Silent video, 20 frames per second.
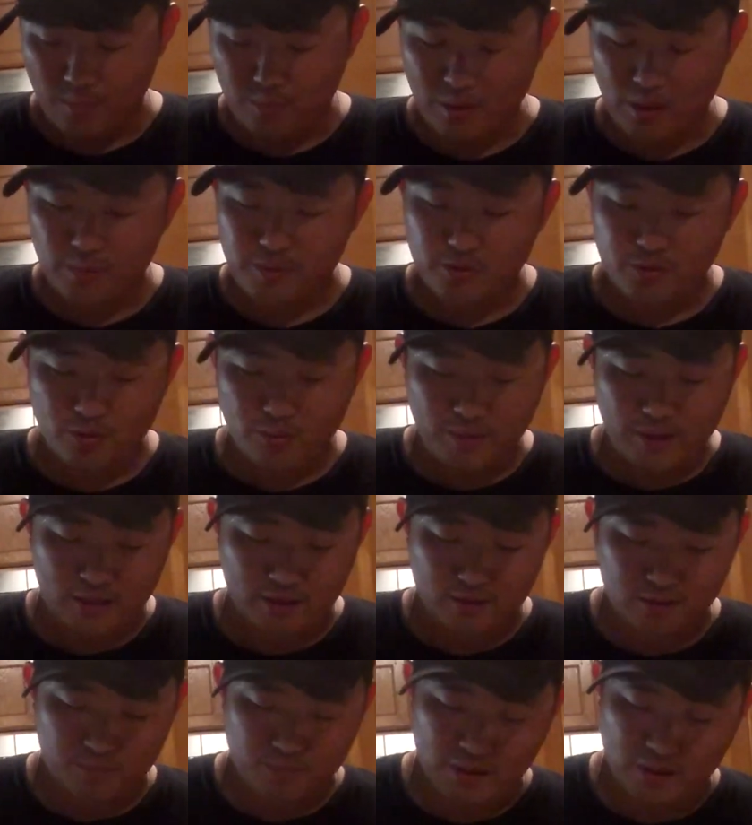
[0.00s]
probably do
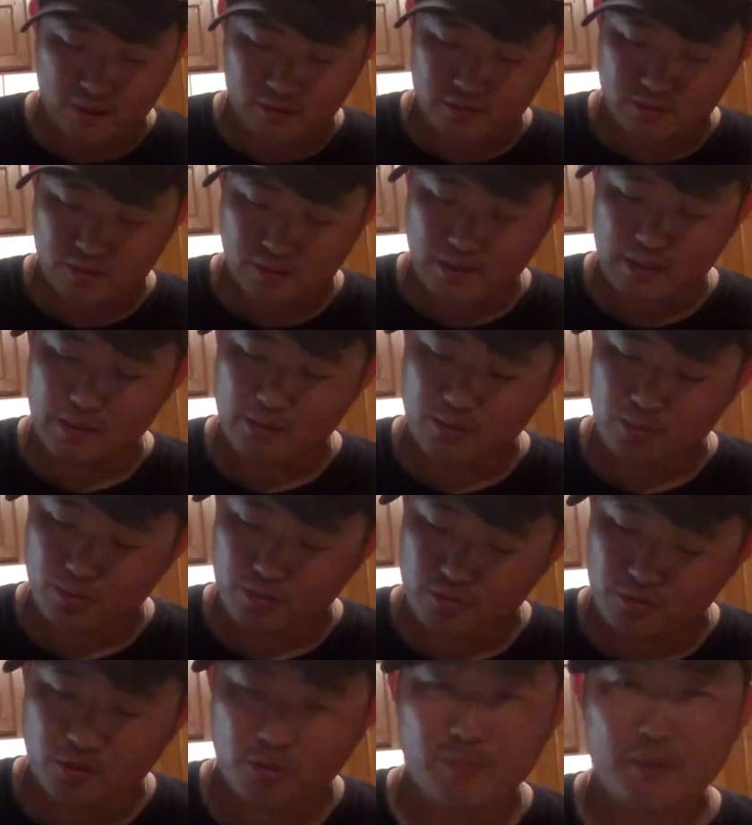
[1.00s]
about equal.
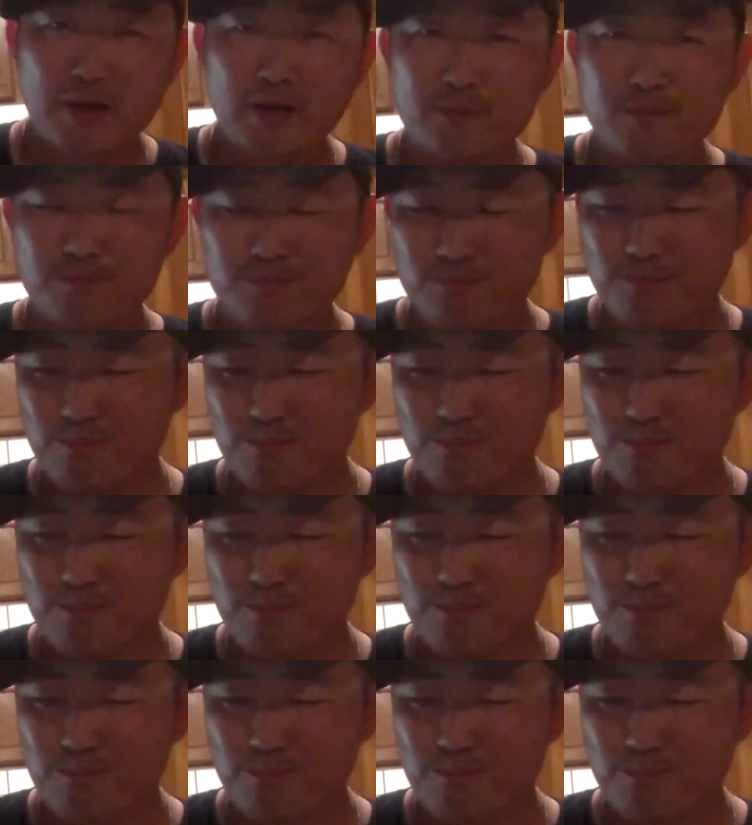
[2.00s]
So about